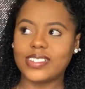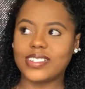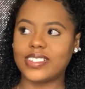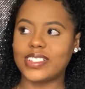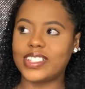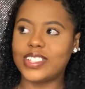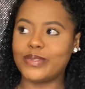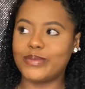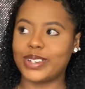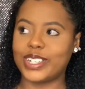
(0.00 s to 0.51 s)

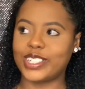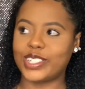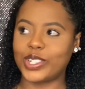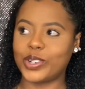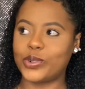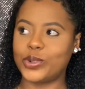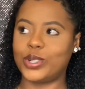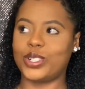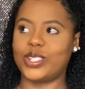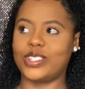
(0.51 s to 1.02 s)
to my
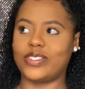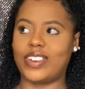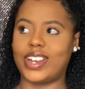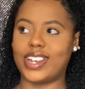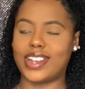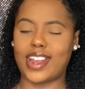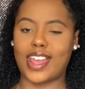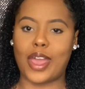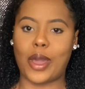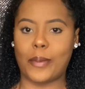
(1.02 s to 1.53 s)
shoulders right
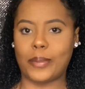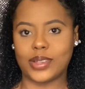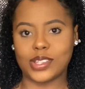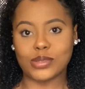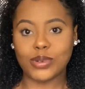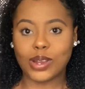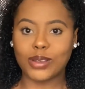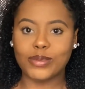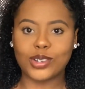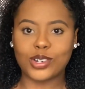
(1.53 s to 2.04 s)
now, but it's
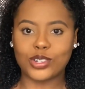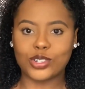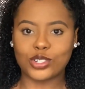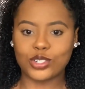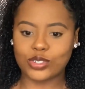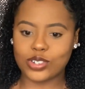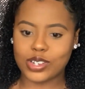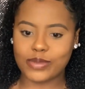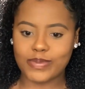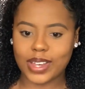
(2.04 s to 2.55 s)
probably going to
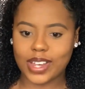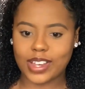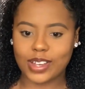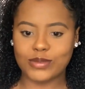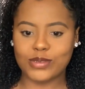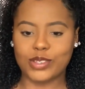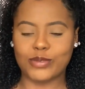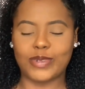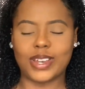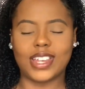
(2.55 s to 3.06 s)
shrink back up
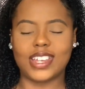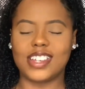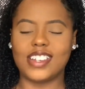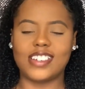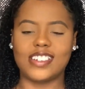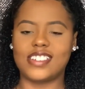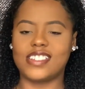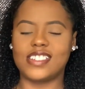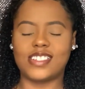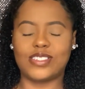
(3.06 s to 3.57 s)
to my
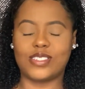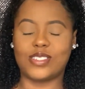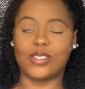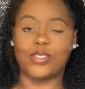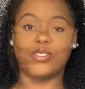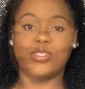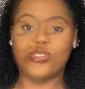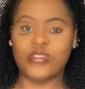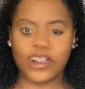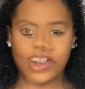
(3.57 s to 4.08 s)
ears.
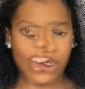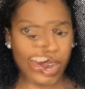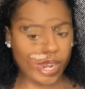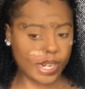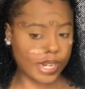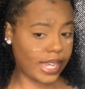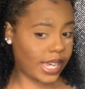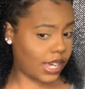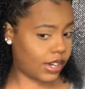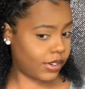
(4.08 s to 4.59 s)
Dry. Right
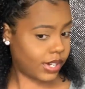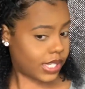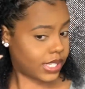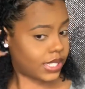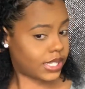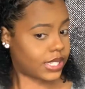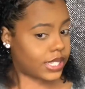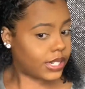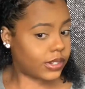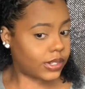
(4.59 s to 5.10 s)
now it's
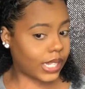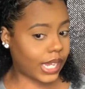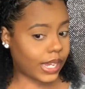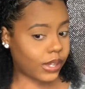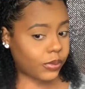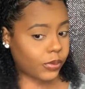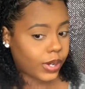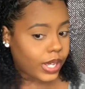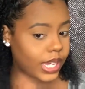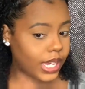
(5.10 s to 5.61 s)
still
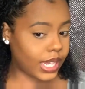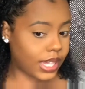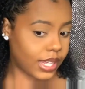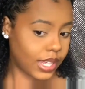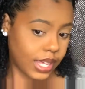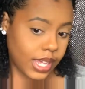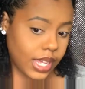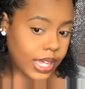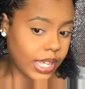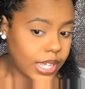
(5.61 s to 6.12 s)
lightweight.
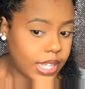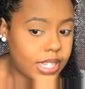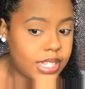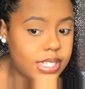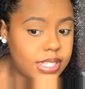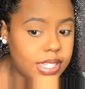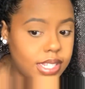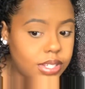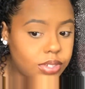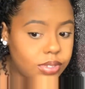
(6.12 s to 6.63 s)
It's
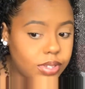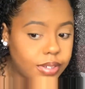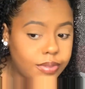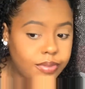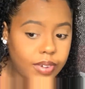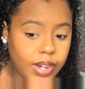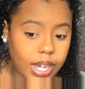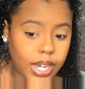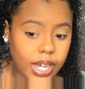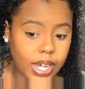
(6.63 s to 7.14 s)
still
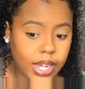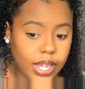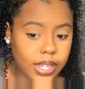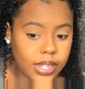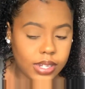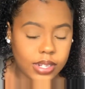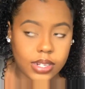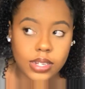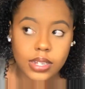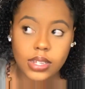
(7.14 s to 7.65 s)

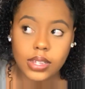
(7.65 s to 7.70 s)
defined.